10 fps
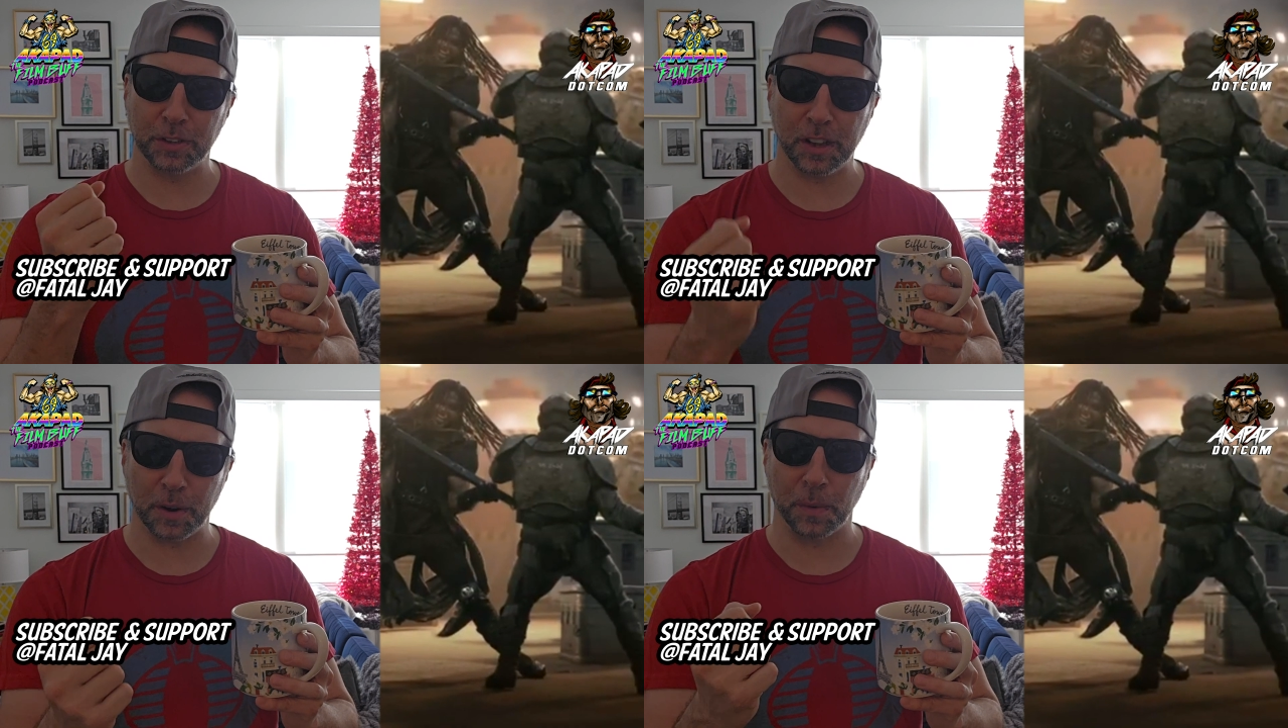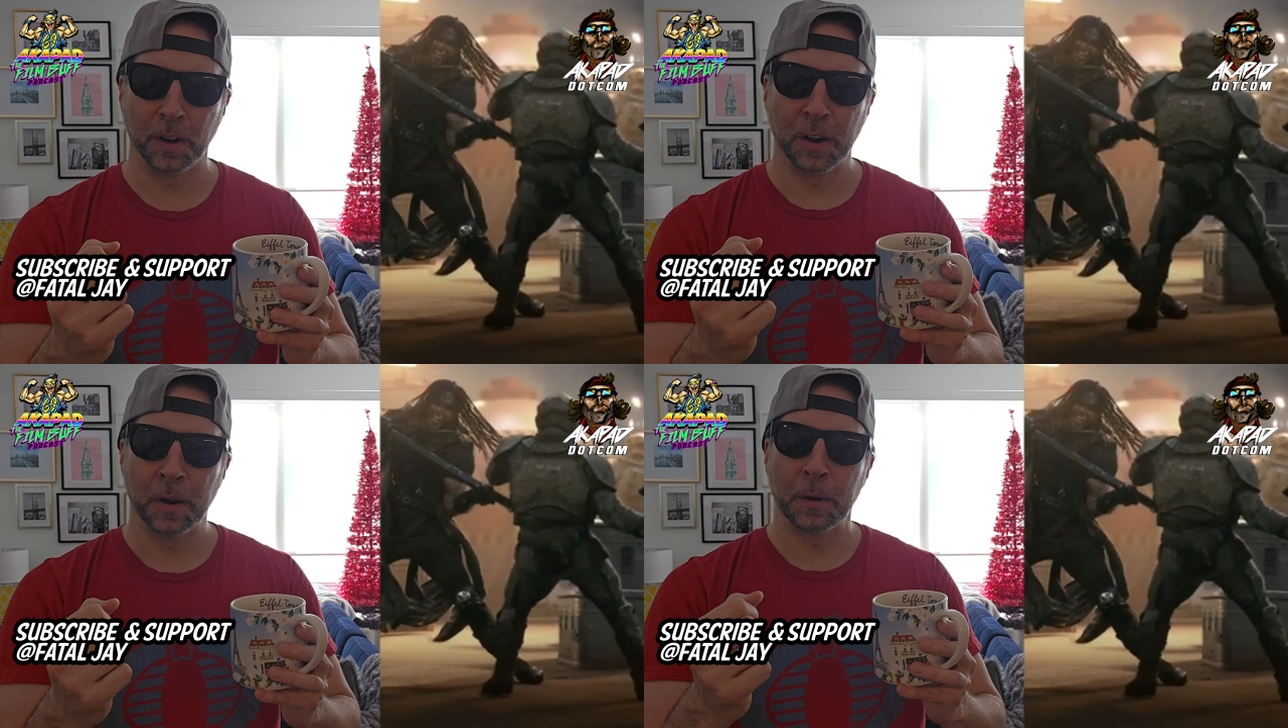new,
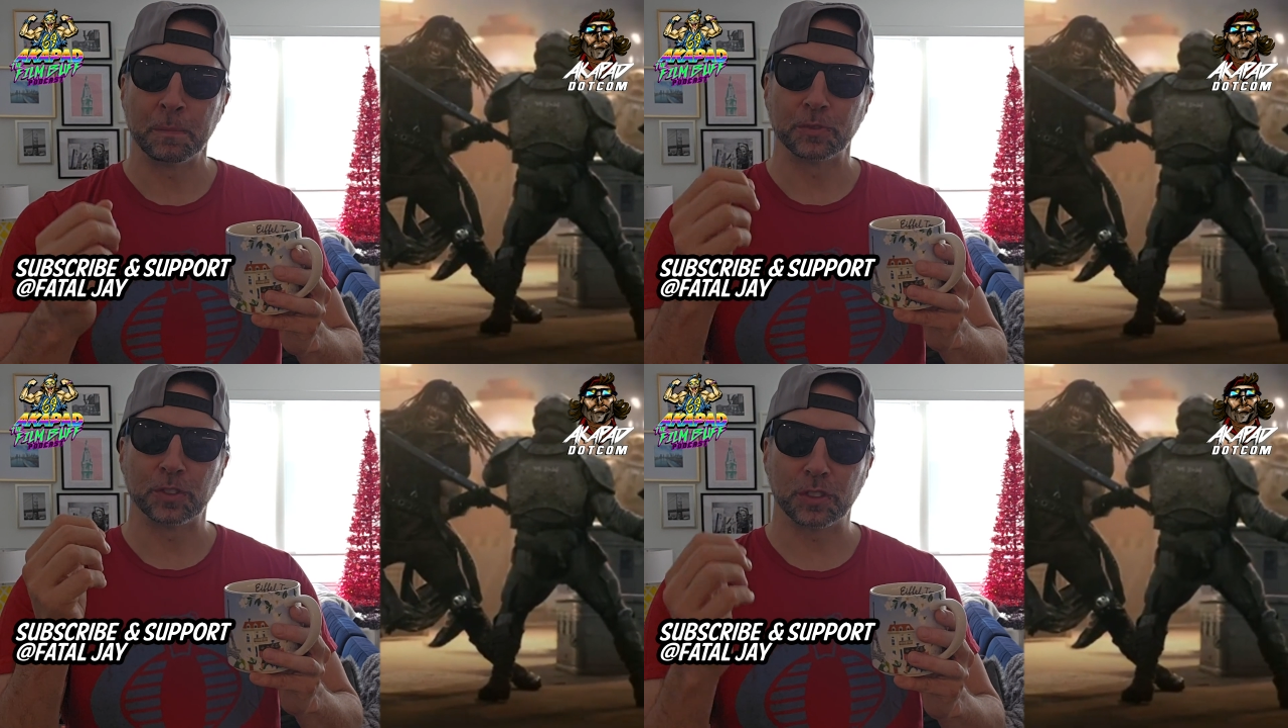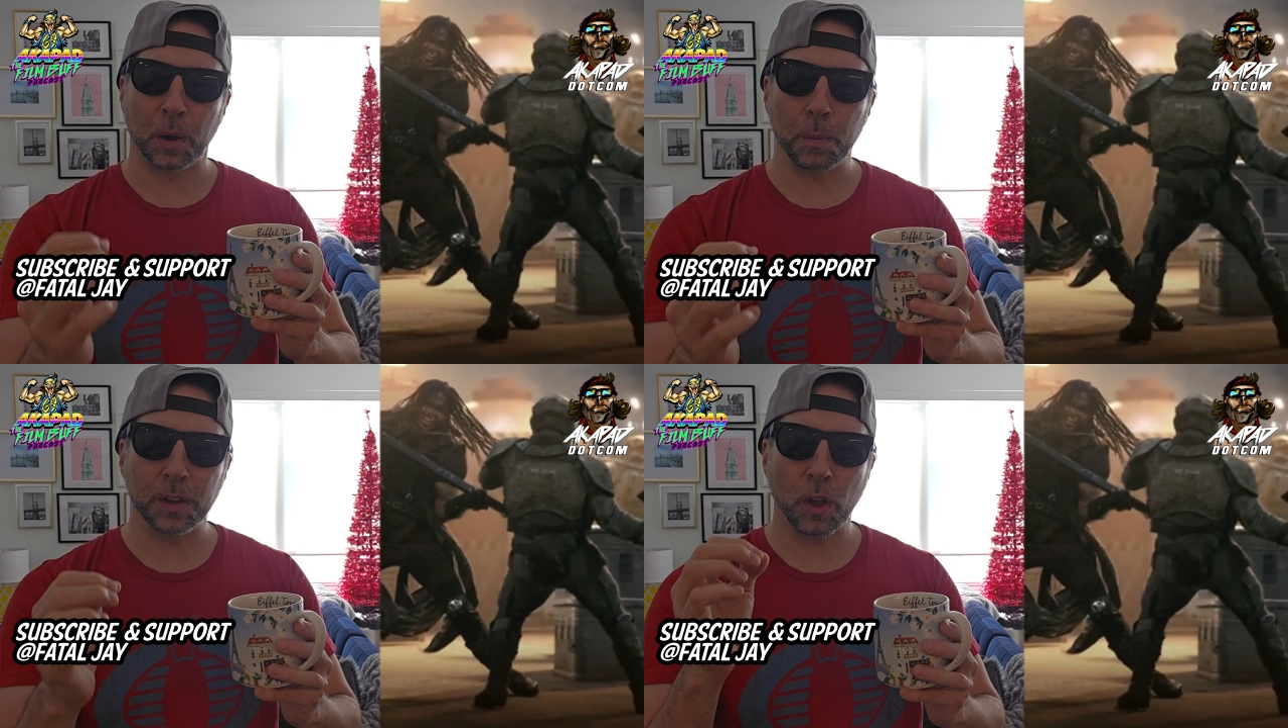
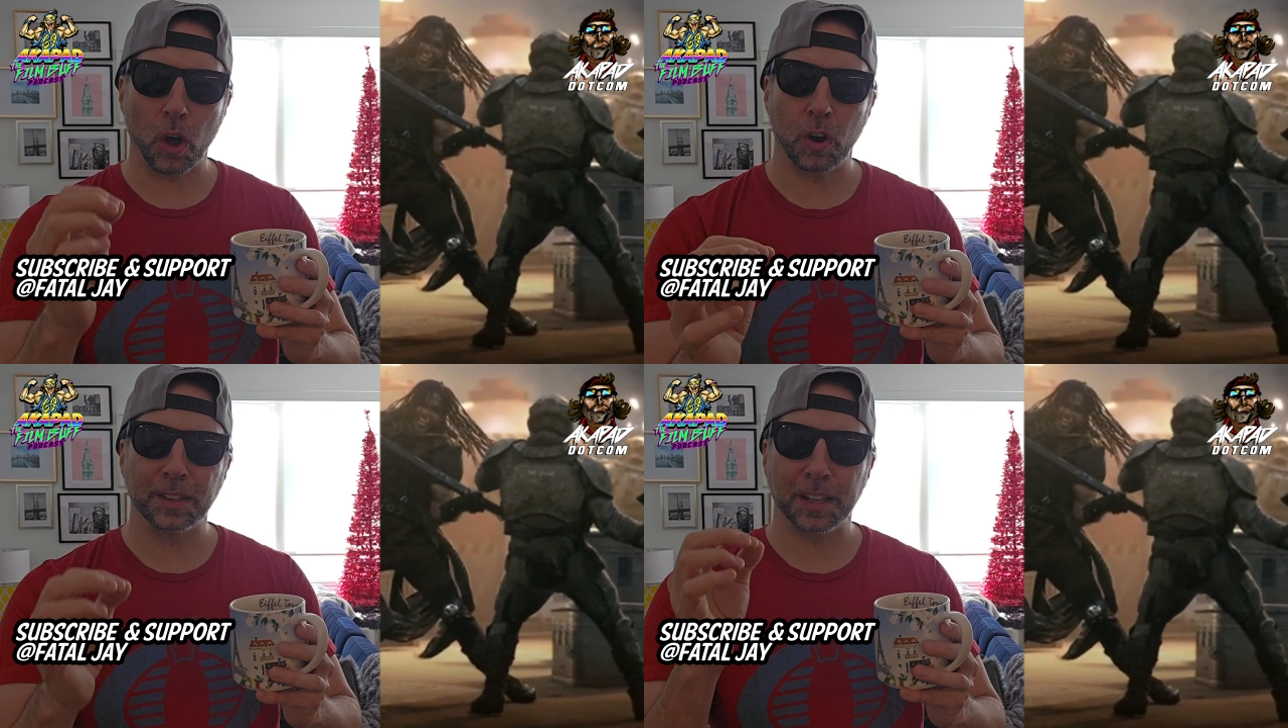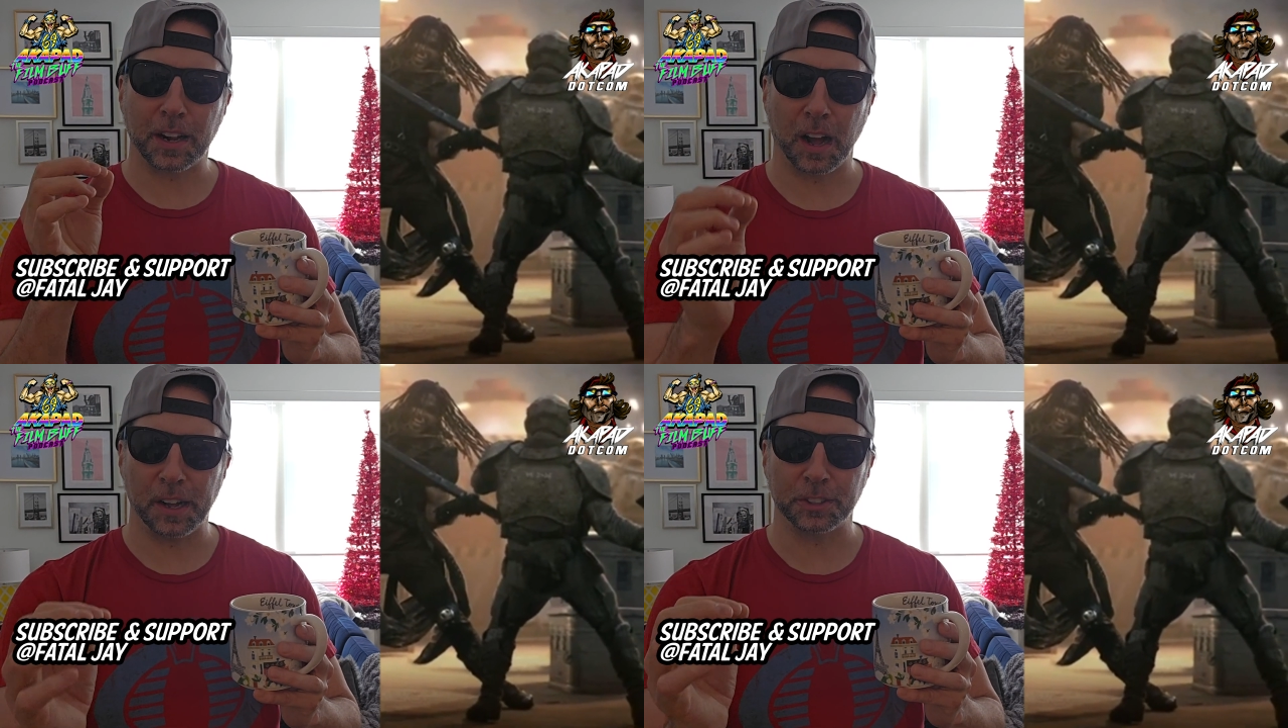someone on the
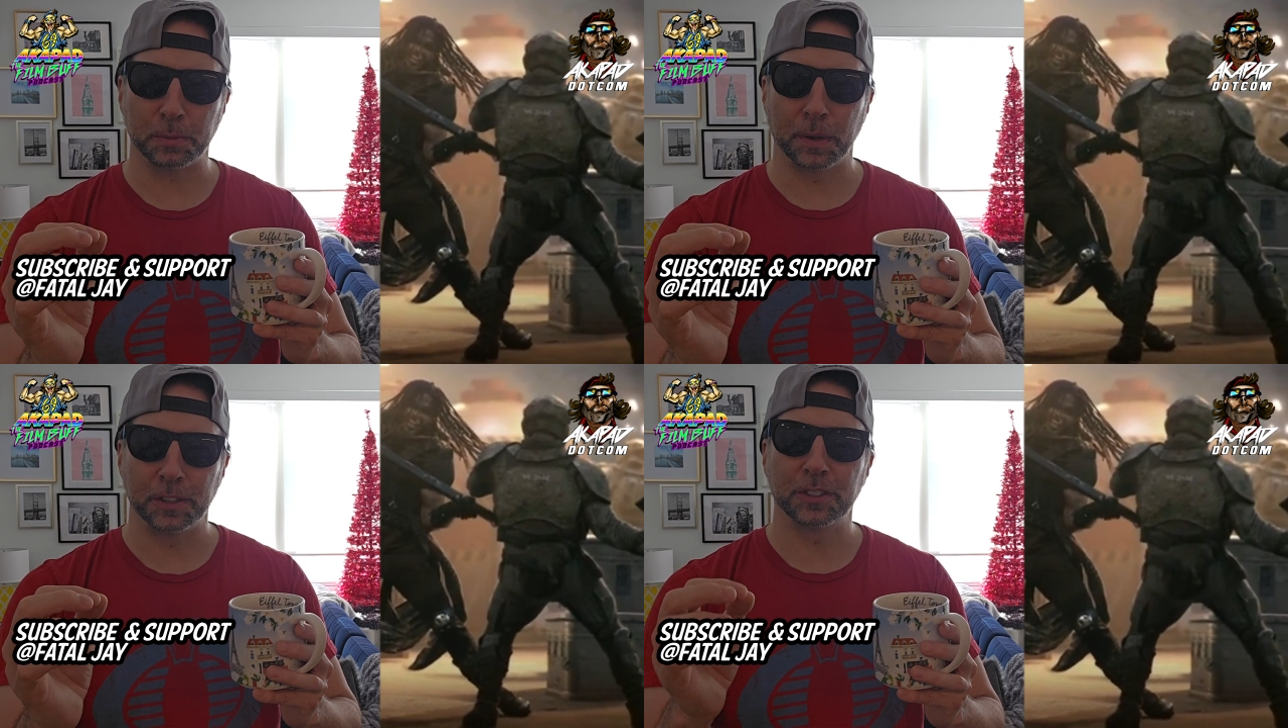cusp,